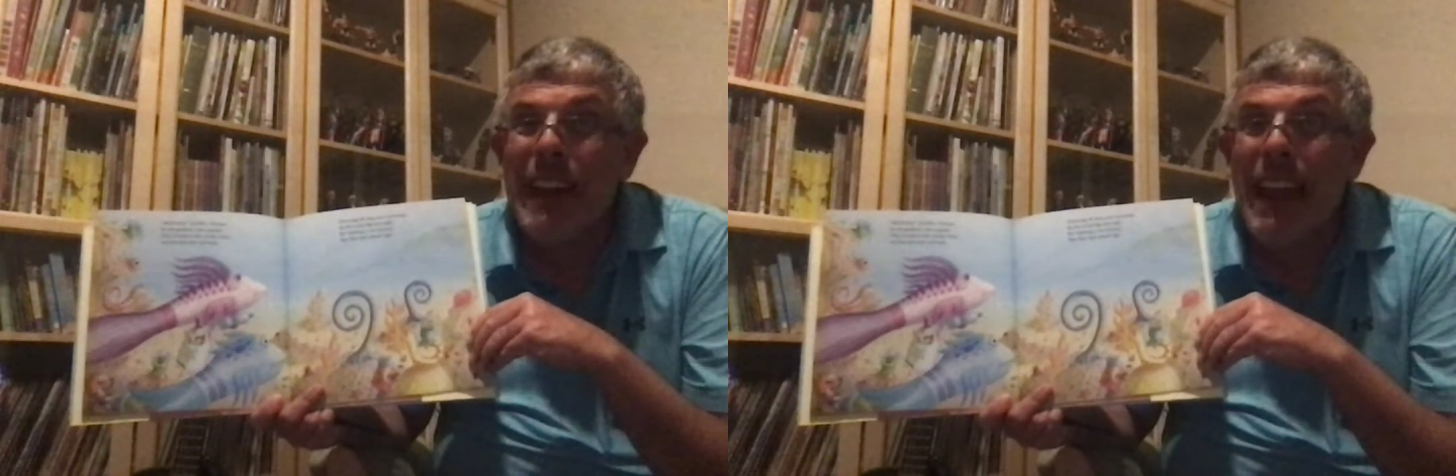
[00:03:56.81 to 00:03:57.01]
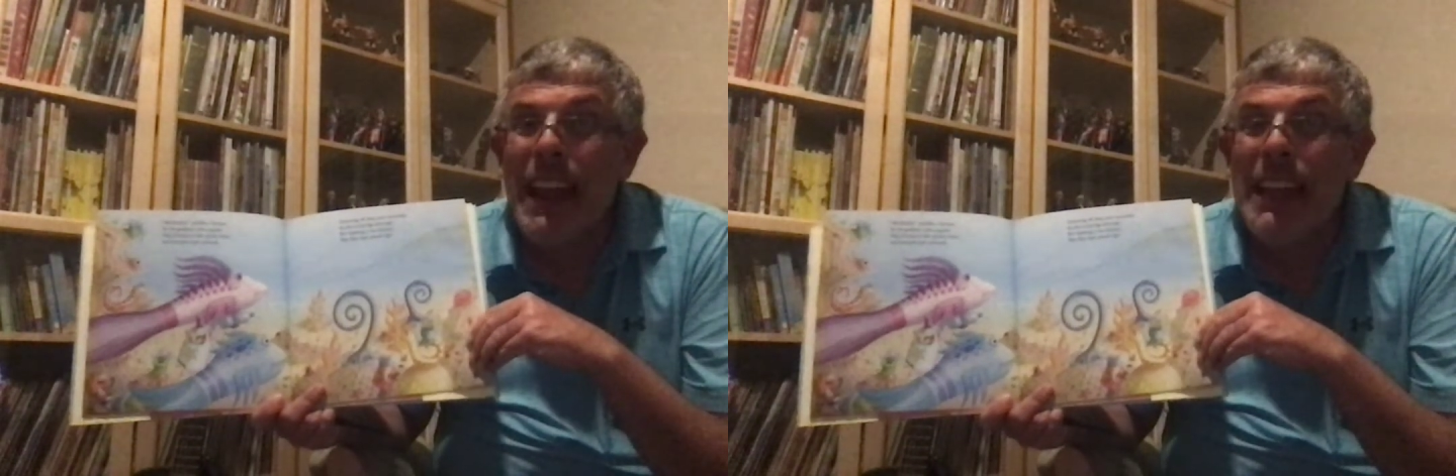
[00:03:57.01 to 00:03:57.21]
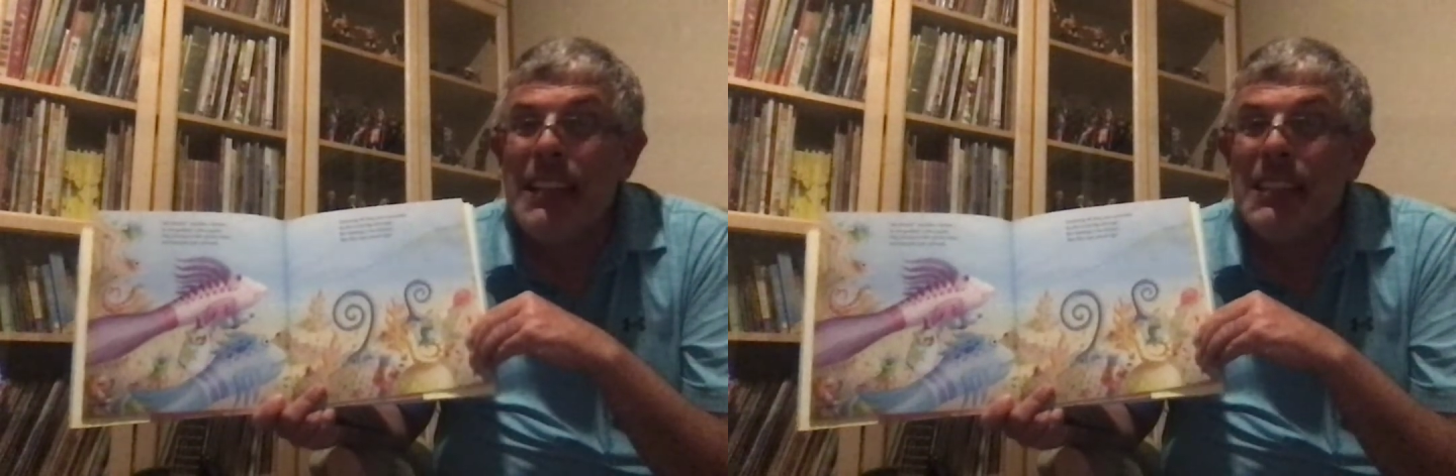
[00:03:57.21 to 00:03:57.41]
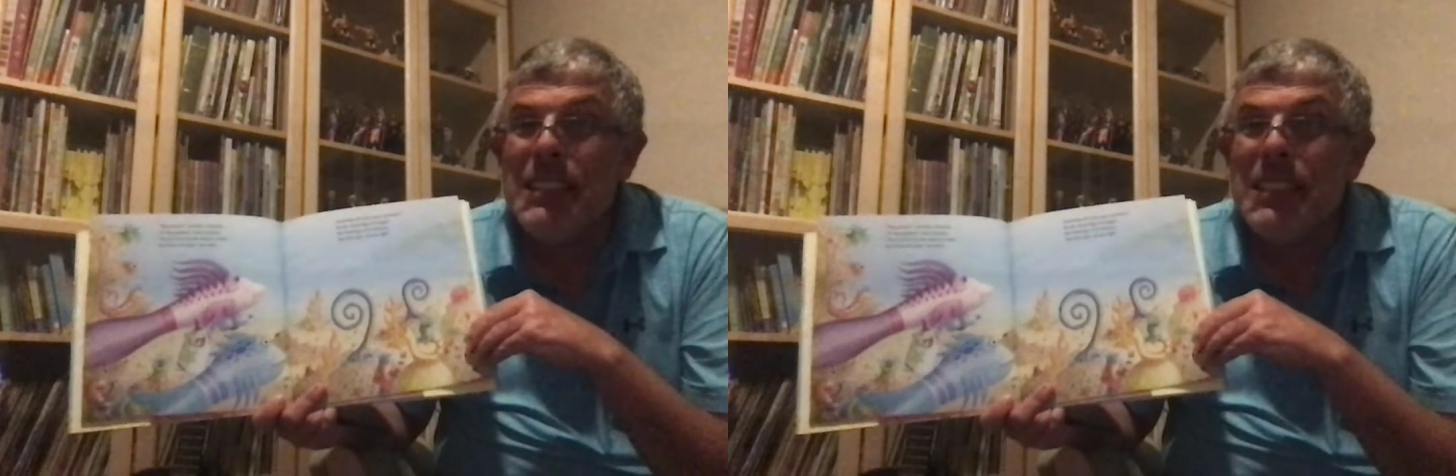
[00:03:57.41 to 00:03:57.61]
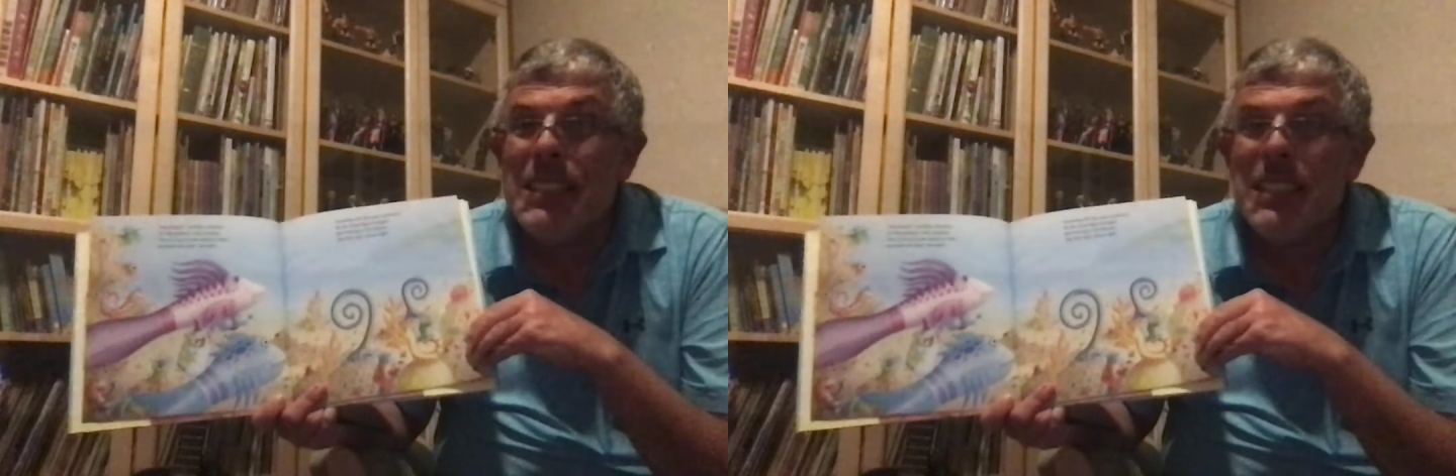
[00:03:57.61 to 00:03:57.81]
and
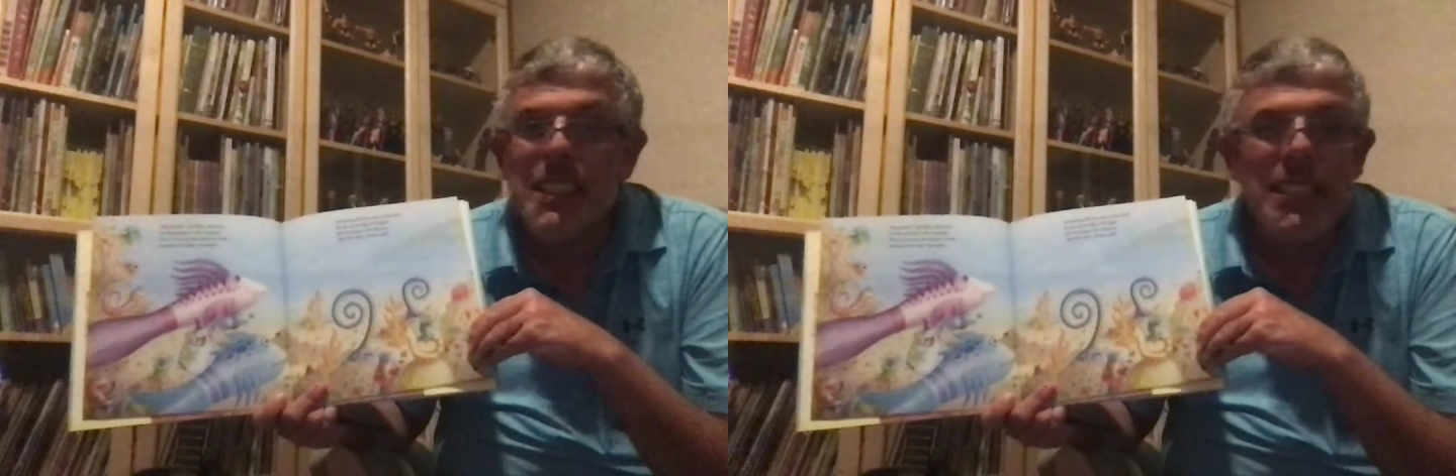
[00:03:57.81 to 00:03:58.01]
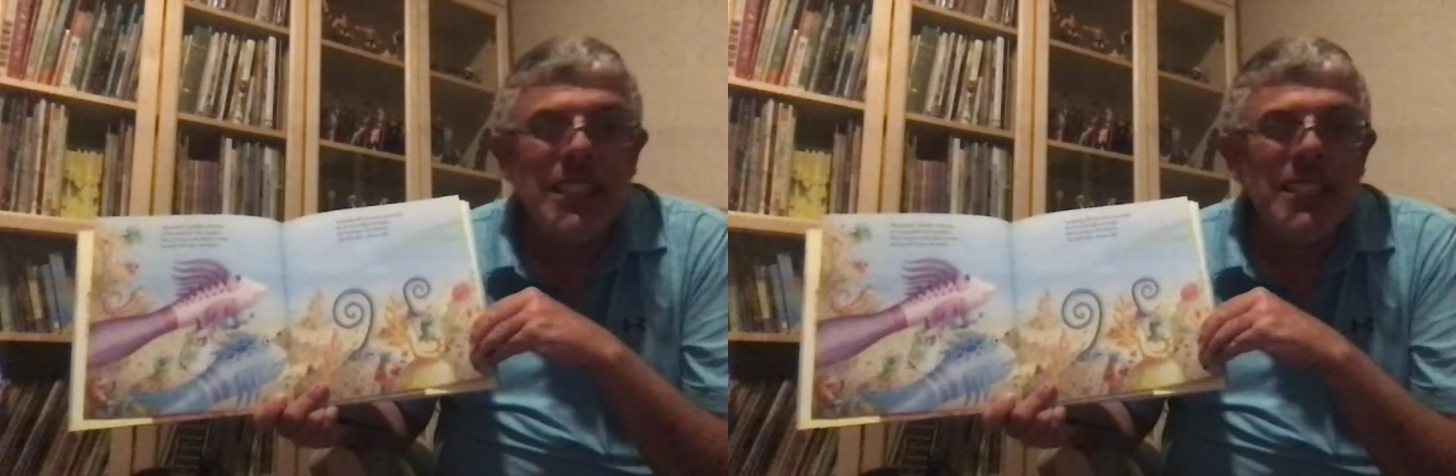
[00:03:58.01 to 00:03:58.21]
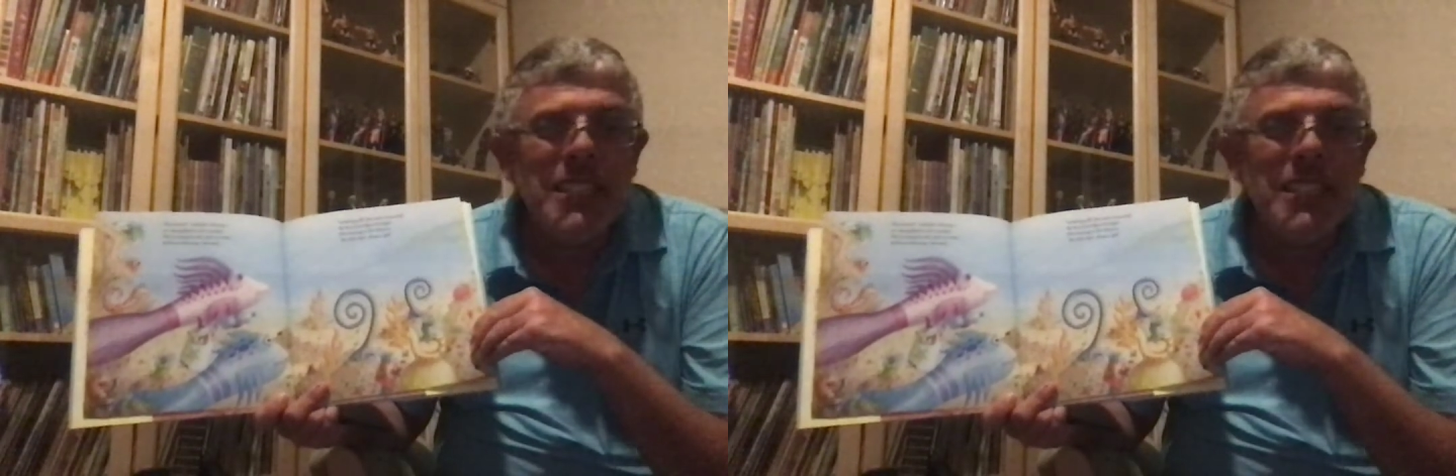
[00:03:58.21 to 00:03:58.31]
distant